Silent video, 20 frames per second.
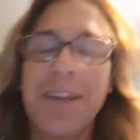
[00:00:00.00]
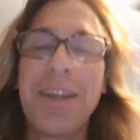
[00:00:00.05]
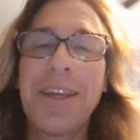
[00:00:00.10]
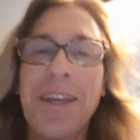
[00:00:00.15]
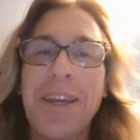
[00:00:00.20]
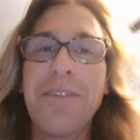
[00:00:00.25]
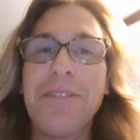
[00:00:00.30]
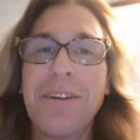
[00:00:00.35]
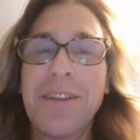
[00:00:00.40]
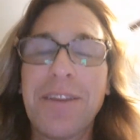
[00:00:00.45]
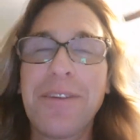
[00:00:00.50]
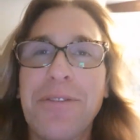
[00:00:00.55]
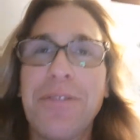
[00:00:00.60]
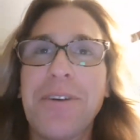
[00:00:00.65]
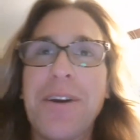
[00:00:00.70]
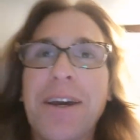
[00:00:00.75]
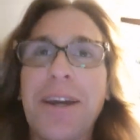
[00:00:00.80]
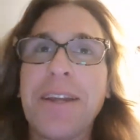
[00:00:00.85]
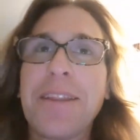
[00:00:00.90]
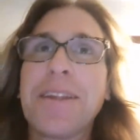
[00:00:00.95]
given the
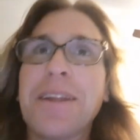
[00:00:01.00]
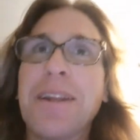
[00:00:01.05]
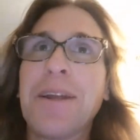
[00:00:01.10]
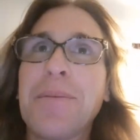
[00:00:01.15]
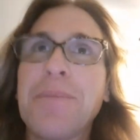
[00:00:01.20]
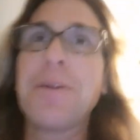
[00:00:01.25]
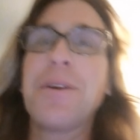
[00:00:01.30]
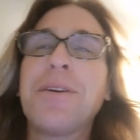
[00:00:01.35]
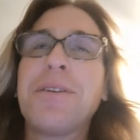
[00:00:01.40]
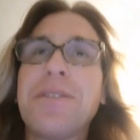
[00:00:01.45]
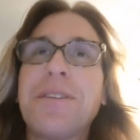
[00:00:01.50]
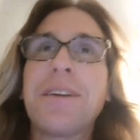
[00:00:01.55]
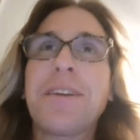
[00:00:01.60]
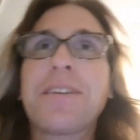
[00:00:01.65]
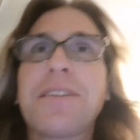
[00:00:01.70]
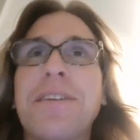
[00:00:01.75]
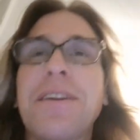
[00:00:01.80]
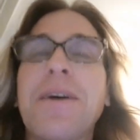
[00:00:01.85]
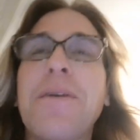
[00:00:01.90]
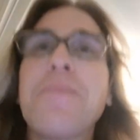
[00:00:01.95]
fact that I'm using
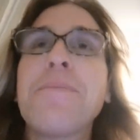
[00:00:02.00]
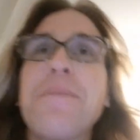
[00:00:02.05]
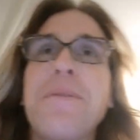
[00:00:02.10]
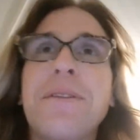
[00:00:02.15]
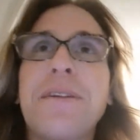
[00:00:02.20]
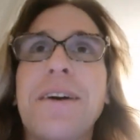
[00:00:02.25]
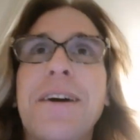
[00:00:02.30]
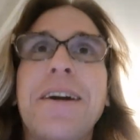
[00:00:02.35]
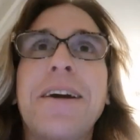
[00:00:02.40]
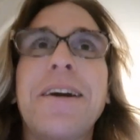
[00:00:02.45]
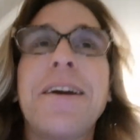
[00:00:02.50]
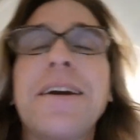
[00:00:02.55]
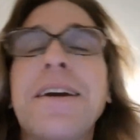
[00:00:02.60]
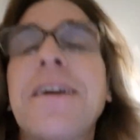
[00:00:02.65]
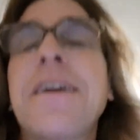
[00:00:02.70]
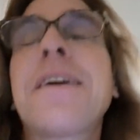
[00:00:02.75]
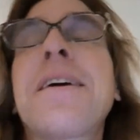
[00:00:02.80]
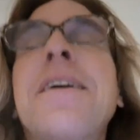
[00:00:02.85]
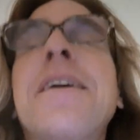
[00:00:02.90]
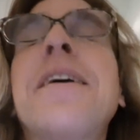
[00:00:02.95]
something